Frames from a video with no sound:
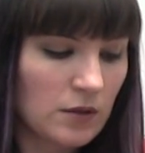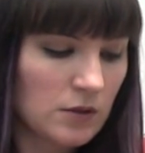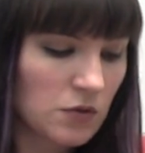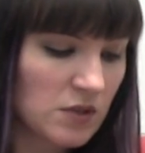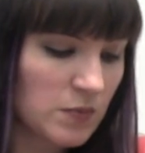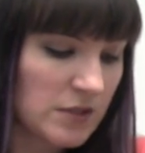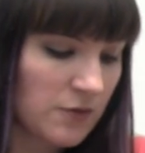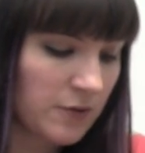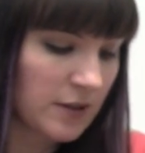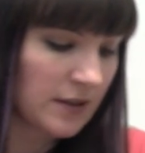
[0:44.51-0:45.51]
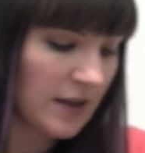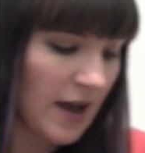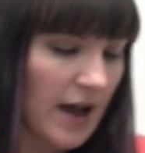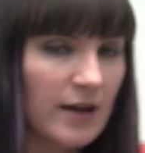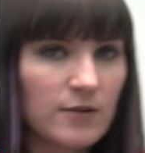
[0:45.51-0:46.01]
So we specifically
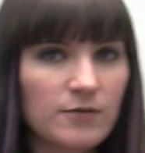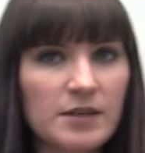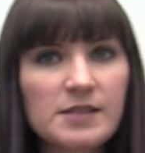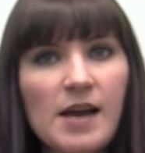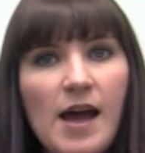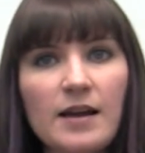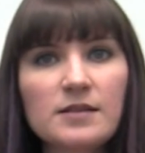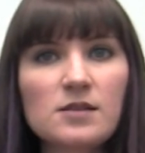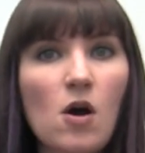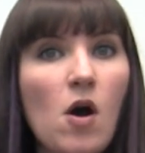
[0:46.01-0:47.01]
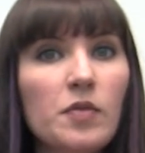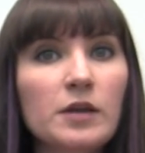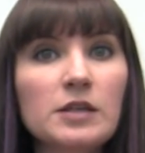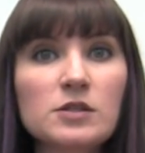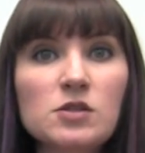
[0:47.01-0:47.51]
have a tax on the
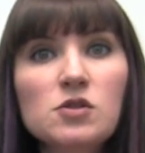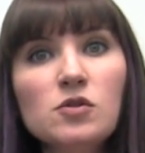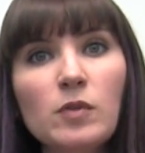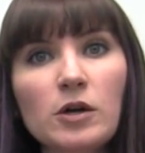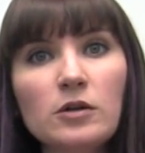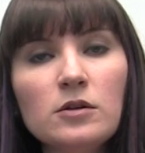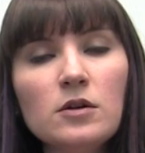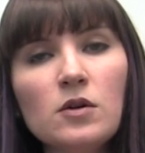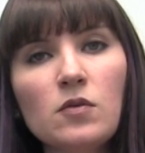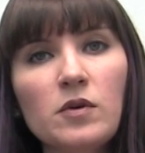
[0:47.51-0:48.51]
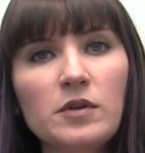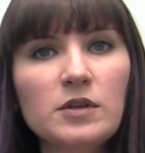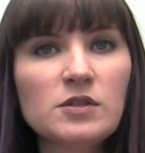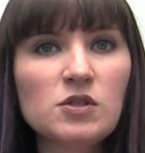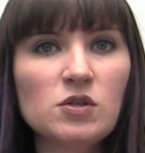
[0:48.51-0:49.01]
consumer where the
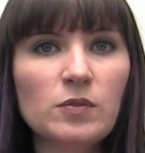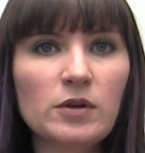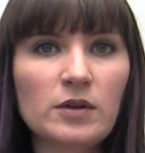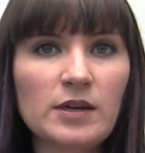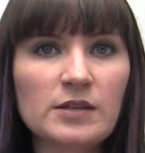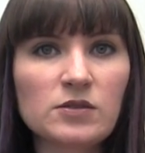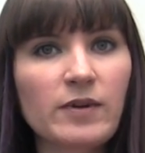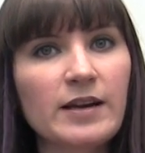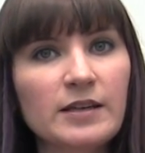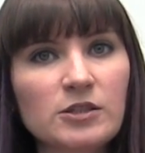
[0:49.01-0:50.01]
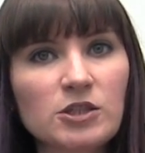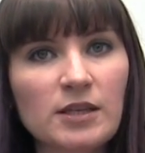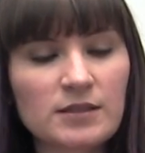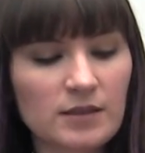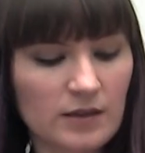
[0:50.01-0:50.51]
consumer is writing a
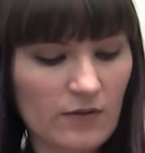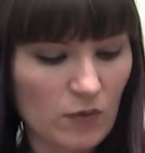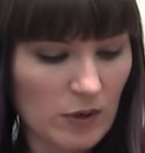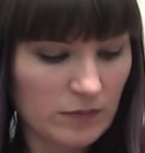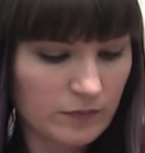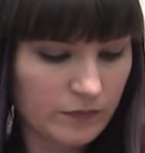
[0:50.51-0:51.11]
check to the government.